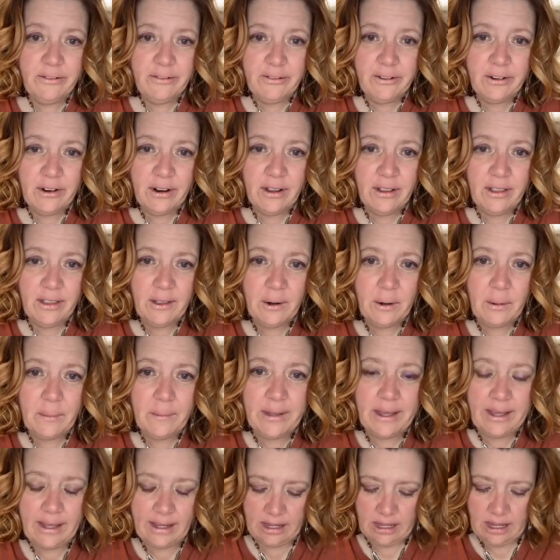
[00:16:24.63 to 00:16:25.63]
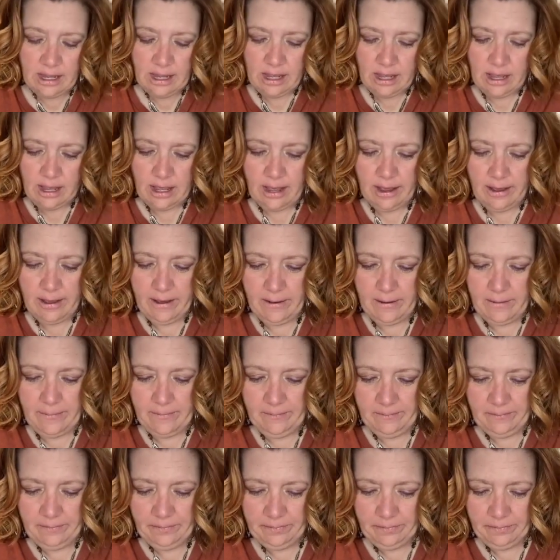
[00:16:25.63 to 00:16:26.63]
on for a little bit.
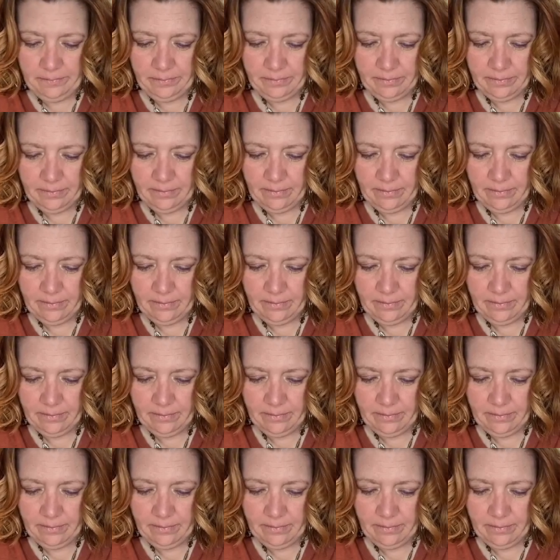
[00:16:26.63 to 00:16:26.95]
I